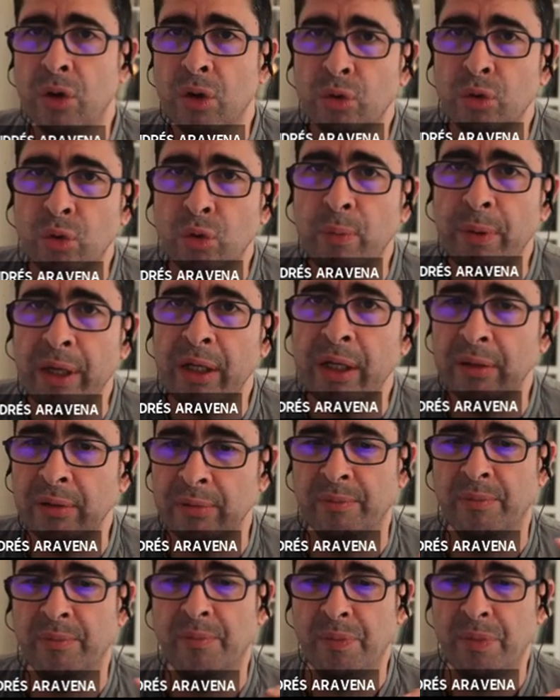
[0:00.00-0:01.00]
too big,
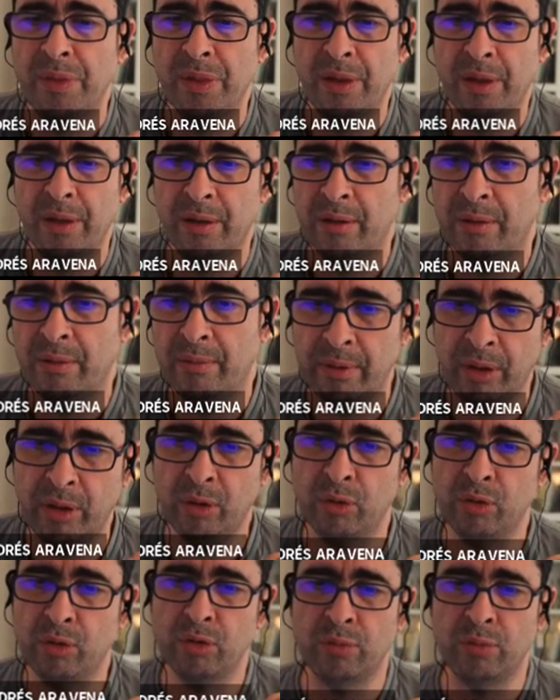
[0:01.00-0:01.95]
but not too